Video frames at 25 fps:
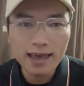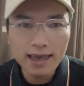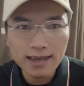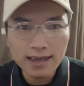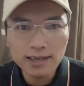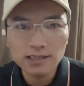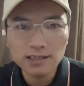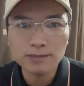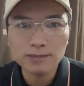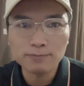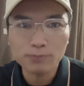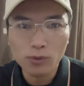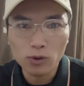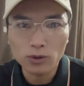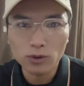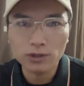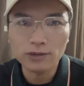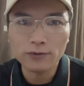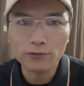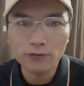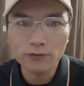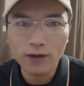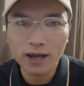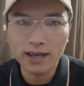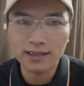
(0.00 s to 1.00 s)

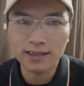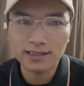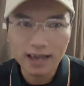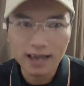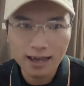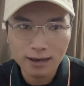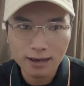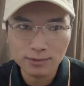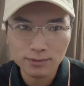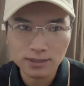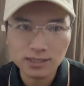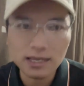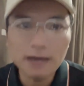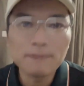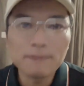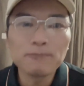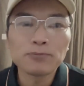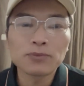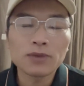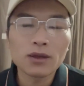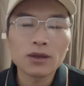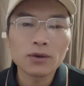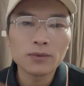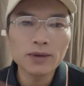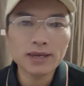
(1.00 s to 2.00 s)
8.5 times.
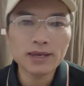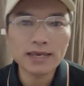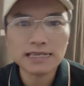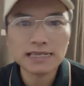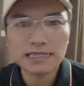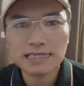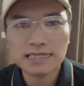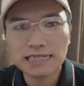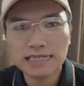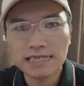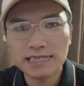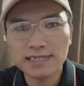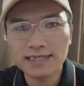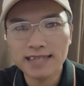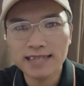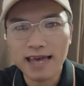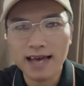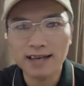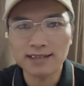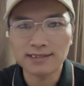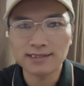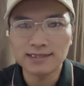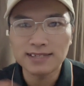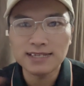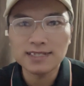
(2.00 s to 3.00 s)
We can see
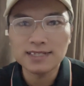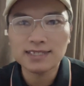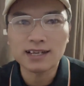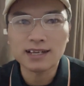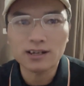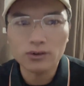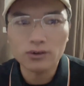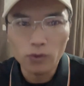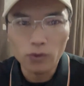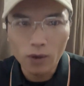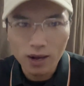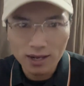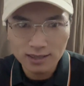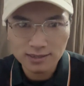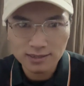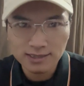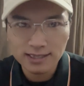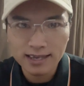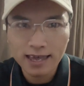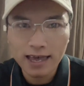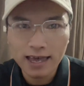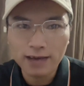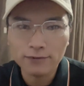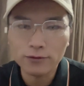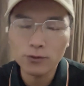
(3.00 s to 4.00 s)
that these rounds
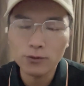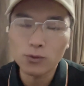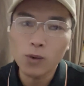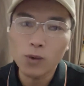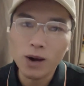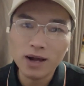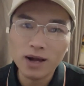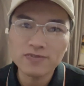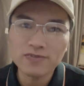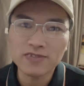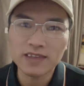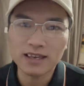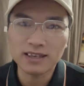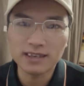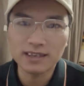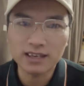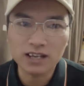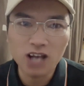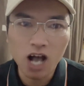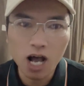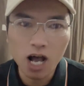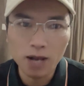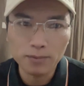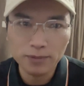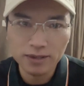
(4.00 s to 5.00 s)
have one thing in
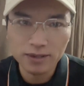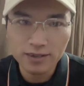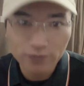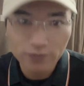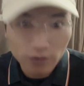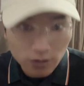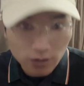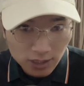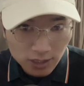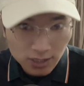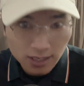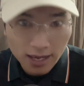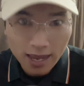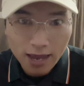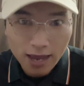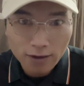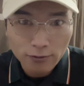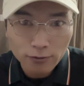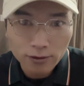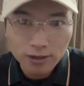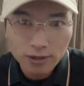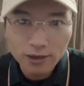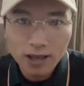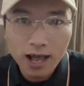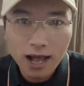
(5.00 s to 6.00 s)
common. First,
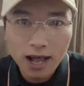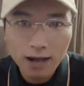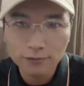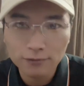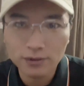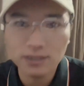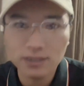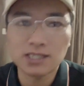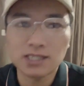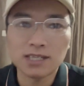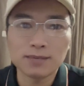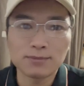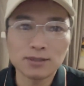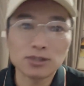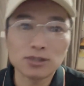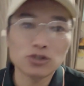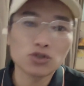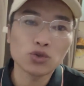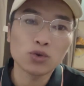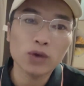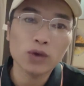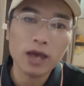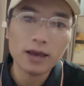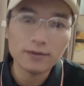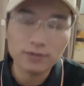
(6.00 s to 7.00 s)
every halving seems
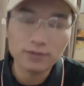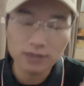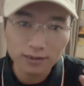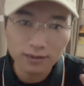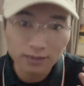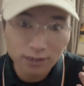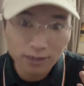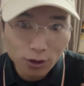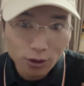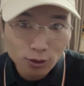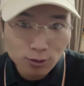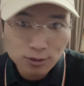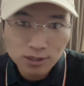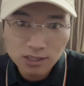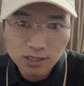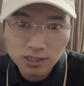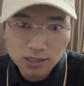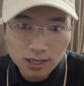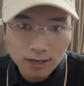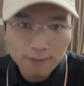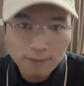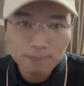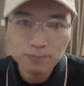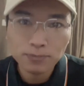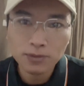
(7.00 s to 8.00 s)
to have the
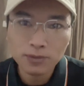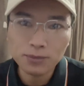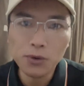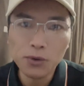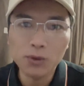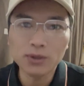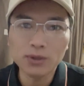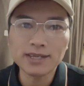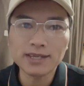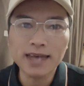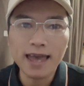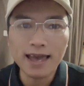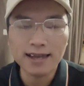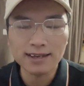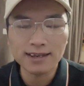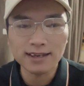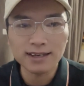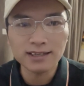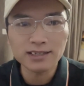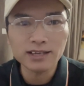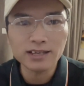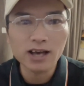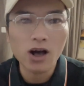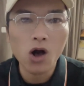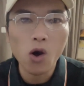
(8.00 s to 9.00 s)
lowest point, and
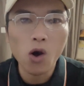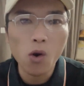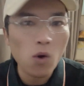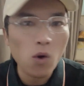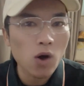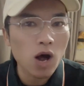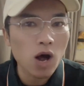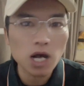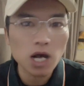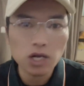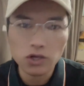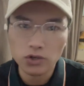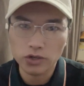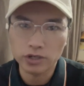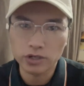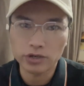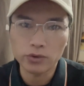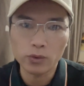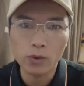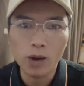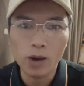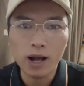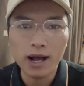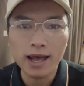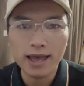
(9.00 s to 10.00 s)
it all occurred
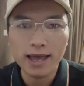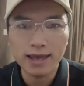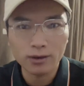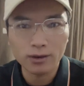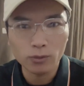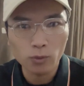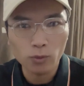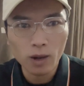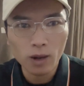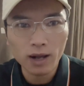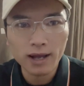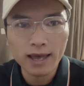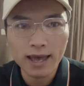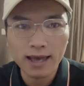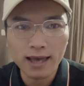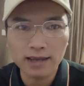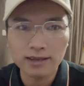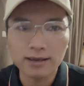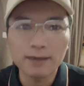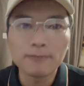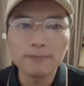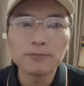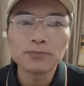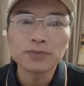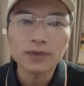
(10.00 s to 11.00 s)

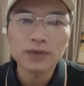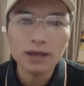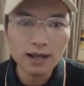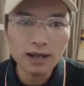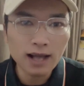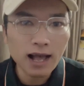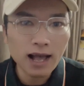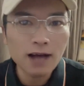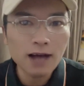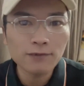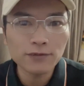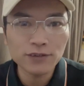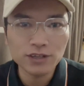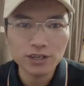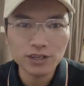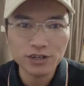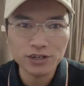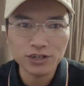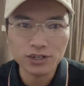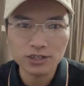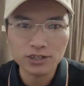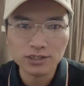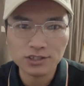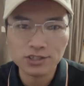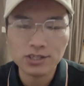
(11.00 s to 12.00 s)
1.5
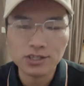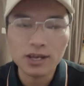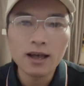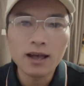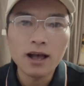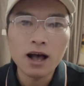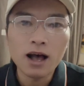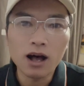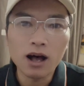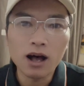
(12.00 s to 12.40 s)
years